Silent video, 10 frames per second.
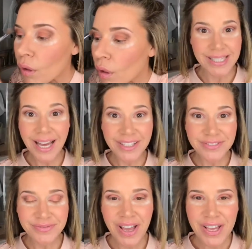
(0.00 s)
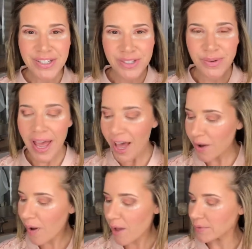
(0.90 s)
Done. So
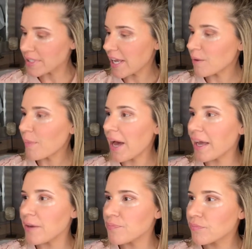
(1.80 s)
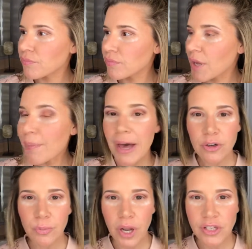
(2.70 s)
now I will take my
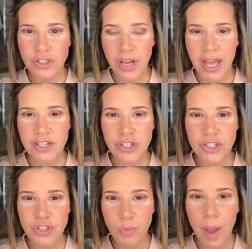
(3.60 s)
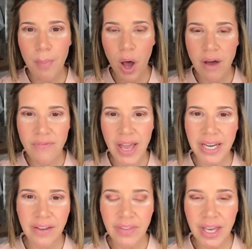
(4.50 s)
powder brush and just swipe off
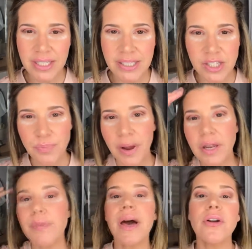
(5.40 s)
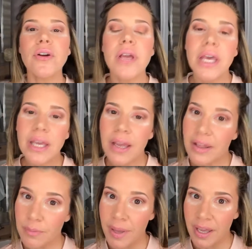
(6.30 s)
any of the excess brightening powder
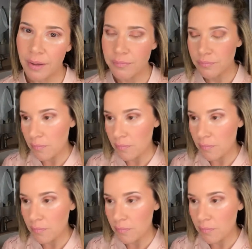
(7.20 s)
and the makeup.